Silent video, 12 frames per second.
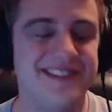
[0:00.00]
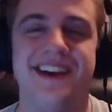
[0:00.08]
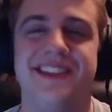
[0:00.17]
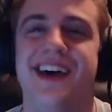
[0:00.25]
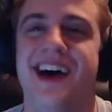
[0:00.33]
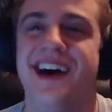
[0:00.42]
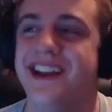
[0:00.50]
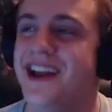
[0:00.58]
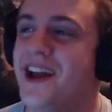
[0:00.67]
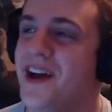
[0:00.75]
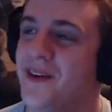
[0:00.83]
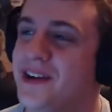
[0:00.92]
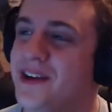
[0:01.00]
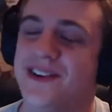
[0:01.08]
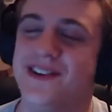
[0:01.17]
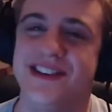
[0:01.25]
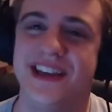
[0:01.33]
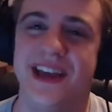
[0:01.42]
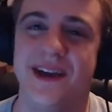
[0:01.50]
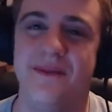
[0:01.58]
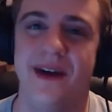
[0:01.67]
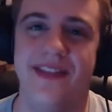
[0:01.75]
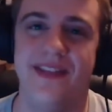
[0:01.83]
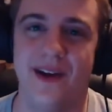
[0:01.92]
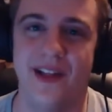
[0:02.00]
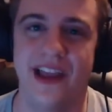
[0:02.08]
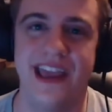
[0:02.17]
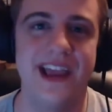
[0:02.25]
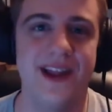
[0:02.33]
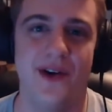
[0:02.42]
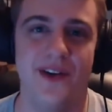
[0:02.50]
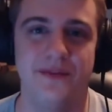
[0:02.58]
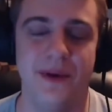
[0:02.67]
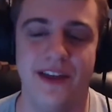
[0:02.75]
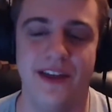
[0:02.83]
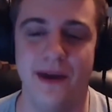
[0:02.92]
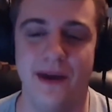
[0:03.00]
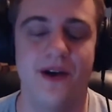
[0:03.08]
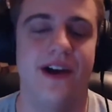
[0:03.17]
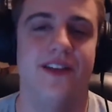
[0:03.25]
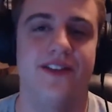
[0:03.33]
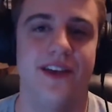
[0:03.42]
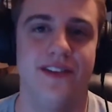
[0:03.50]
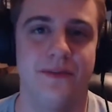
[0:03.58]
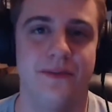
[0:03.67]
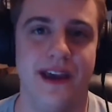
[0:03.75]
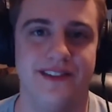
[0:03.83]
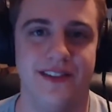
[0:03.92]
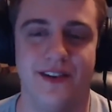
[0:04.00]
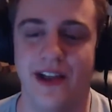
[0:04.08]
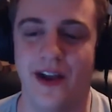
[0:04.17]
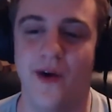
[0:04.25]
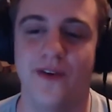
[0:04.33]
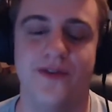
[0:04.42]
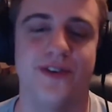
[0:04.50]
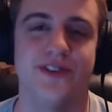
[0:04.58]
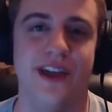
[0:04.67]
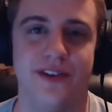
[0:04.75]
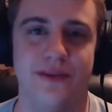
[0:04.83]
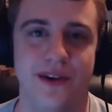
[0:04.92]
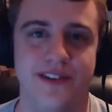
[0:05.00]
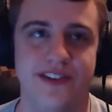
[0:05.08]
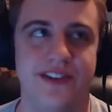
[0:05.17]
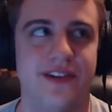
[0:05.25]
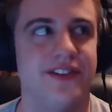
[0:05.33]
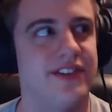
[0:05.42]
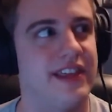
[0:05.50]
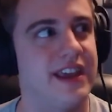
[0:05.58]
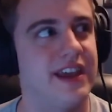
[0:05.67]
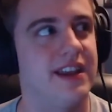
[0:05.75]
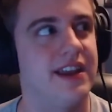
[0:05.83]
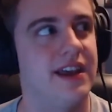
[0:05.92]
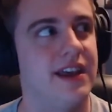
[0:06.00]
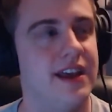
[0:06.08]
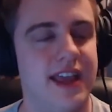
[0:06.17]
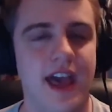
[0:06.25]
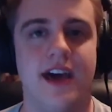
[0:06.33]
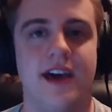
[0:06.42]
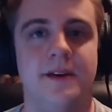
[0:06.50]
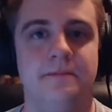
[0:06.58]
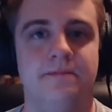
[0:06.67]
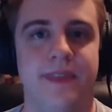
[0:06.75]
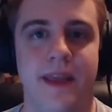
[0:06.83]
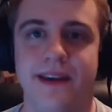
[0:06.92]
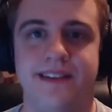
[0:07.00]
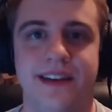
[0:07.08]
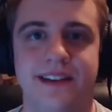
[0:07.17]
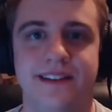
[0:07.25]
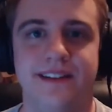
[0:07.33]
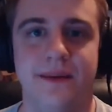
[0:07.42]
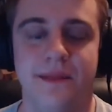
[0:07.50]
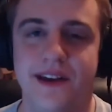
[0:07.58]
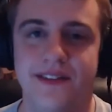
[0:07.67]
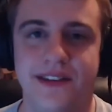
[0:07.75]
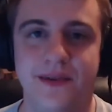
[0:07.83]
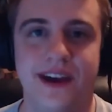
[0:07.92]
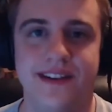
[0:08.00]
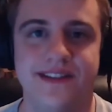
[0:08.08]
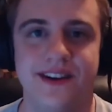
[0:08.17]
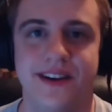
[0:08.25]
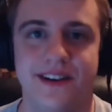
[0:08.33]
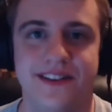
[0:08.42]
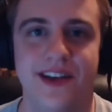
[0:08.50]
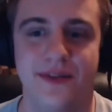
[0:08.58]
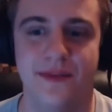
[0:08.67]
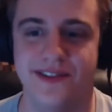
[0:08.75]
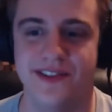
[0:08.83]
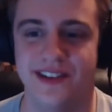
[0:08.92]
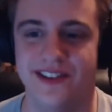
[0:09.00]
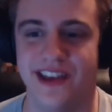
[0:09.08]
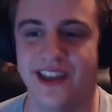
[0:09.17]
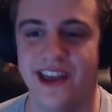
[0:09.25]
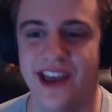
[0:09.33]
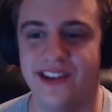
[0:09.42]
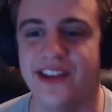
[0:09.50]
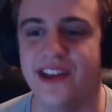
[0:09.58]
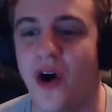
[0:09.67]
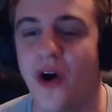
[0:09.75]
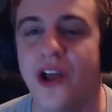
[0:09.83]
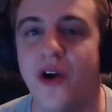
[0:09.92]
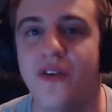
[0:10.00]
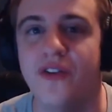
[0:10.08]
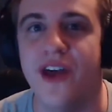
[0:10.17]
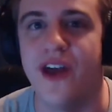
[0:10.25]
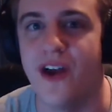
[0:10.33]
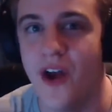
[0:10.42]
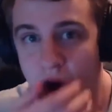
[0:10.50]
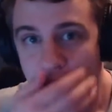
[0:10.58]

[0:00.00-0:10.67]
I thought, researching him, and they're like, he can hold his breath. I'm like, okay, that's good in space. And they're like, or for stealth missions. So I was just thinking, yeah, that makes sense, because he would kind of suck on a stealth mission. He's like, all right, go over there.